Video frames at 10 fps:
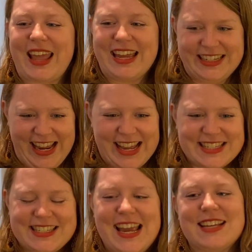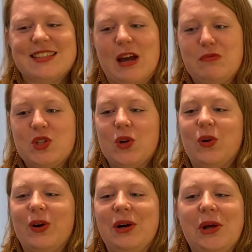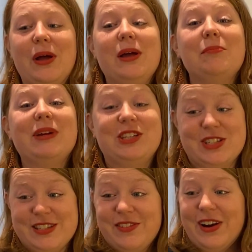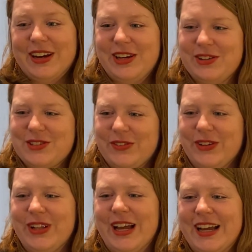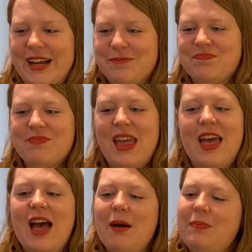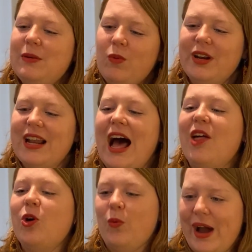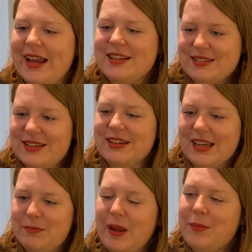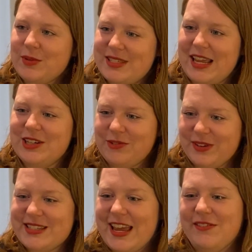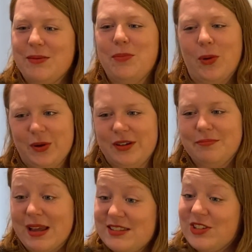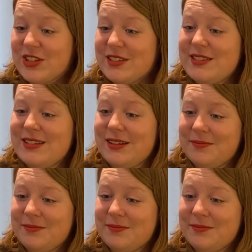Yes, I'm sure pigeons are very useful. But what other ways can people send and receive important messages?